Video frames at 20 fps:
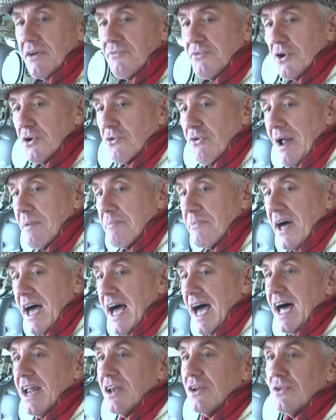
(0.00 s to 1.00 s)
if you grab
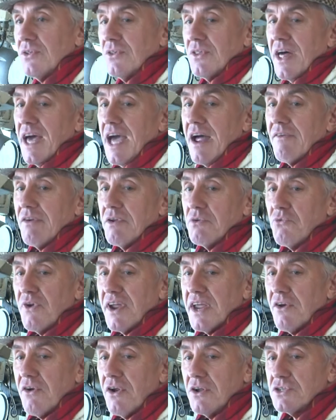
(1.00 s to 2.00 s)
that handle there and
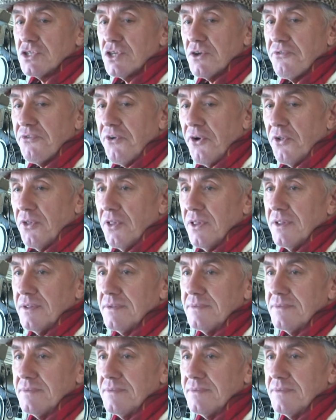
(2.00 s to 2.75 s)
ring her on to full.